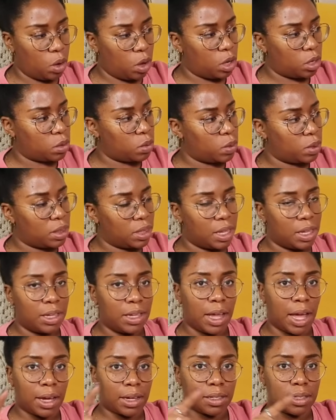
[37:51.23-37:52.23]
on with the
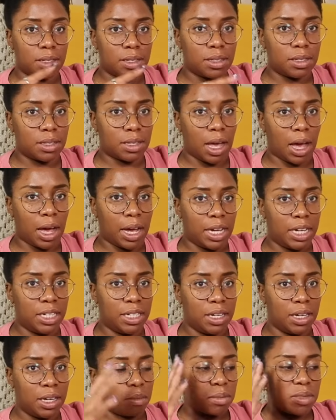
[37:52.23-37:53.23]
next side.